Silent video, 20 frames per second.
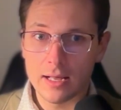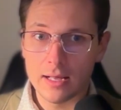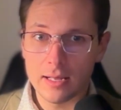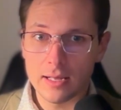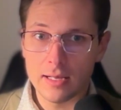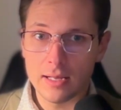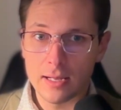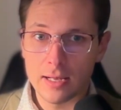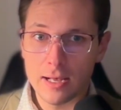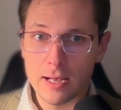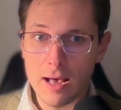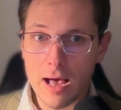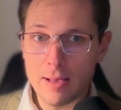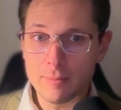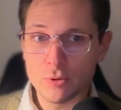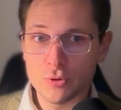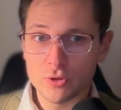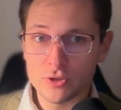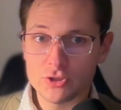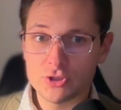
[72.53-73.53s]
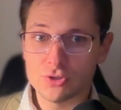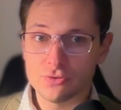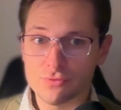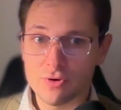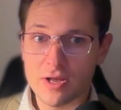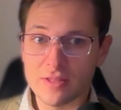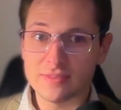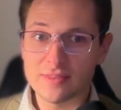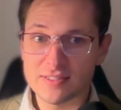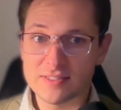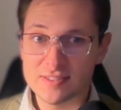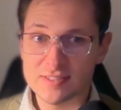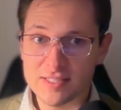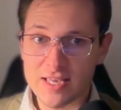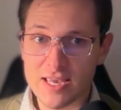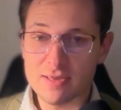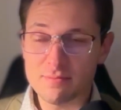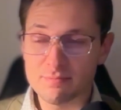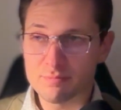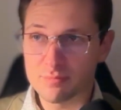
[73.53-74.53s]
the
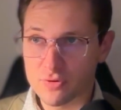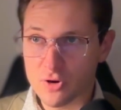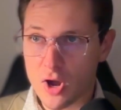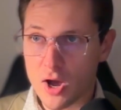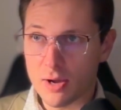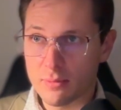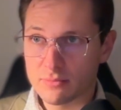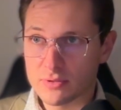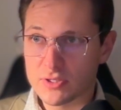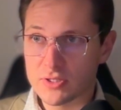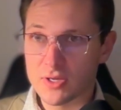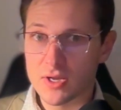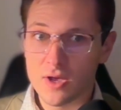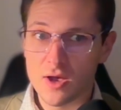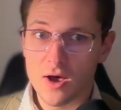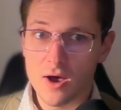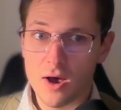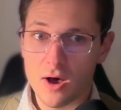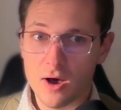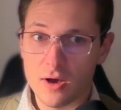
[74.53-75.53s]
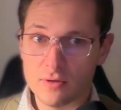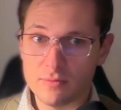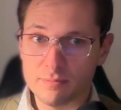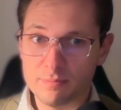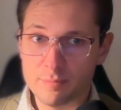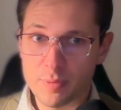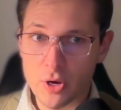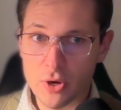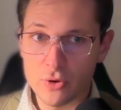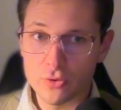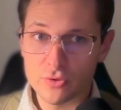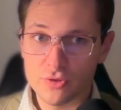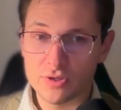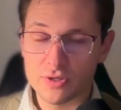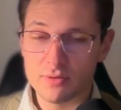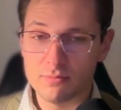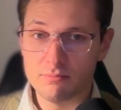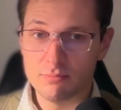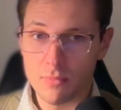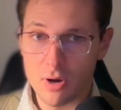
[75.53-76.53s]
same prompt on both
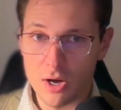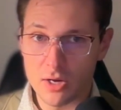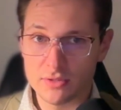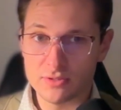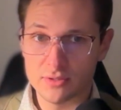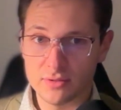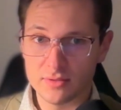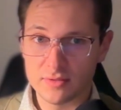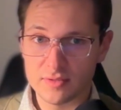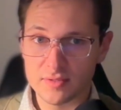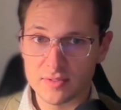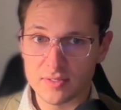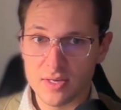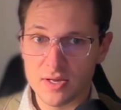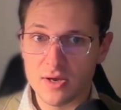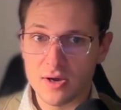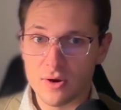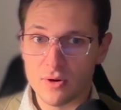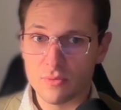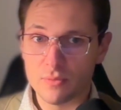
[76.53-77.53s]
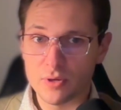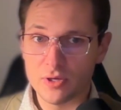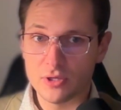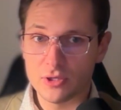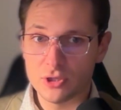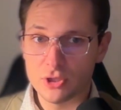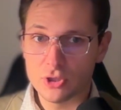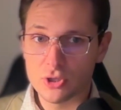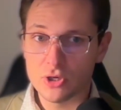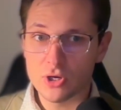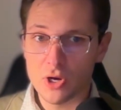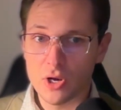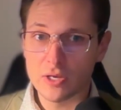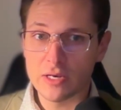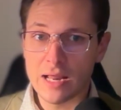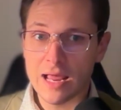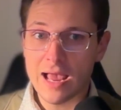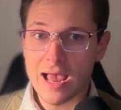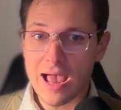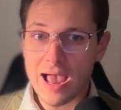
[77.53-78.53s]
models. We'll look
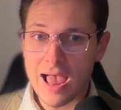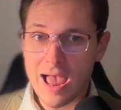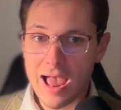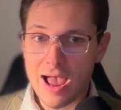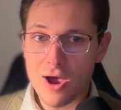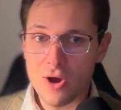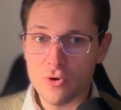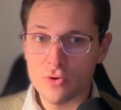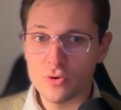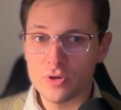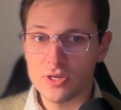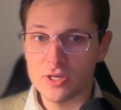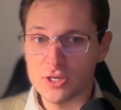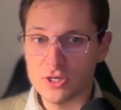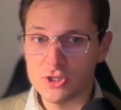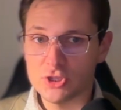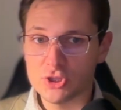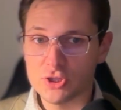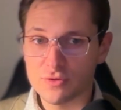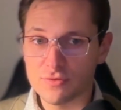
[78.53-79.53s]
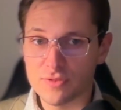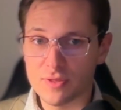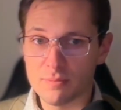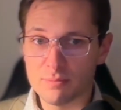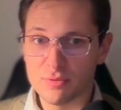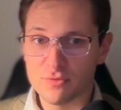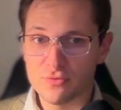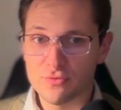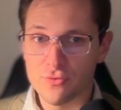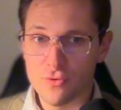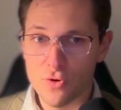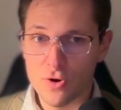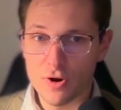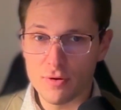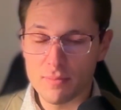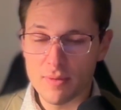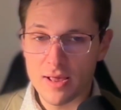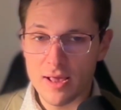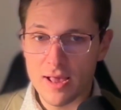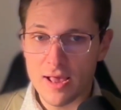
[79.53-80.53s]
on how each of them
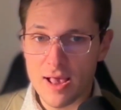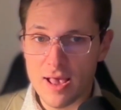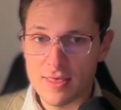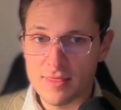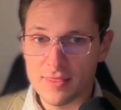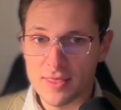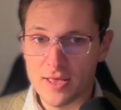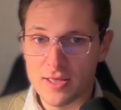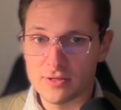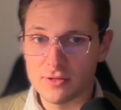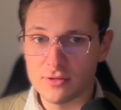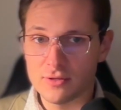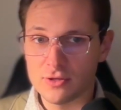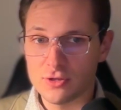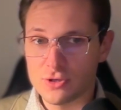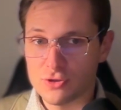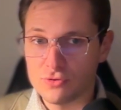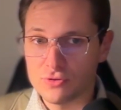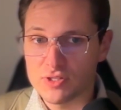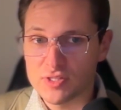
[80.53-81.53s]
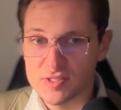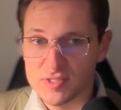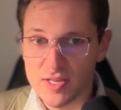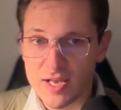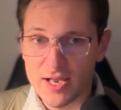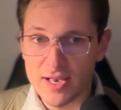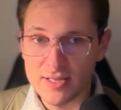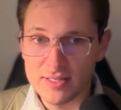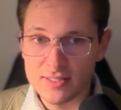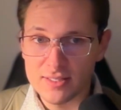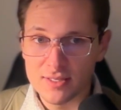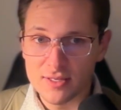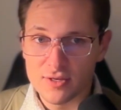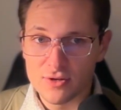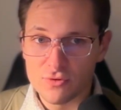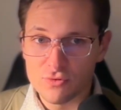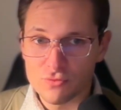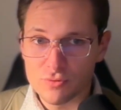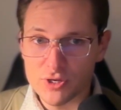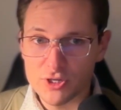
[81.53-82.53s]
perform, and then you decide
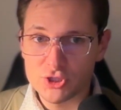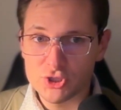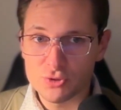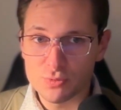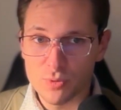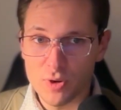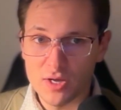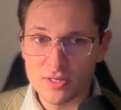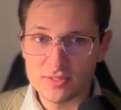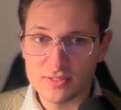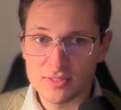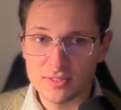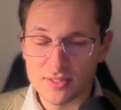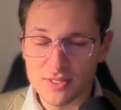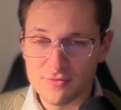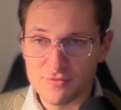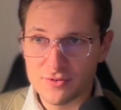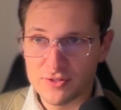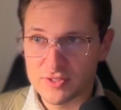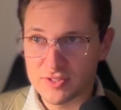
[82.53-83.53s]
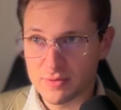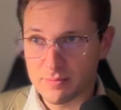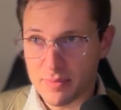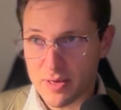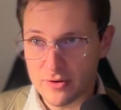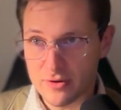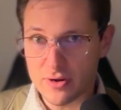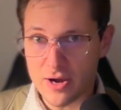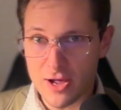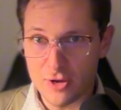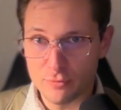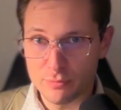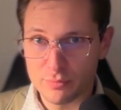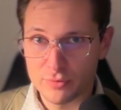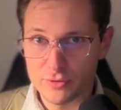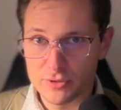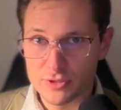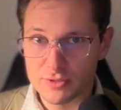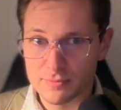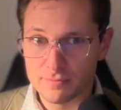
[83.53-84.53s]
which one delivers a better
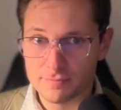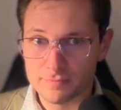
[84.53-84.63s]
output.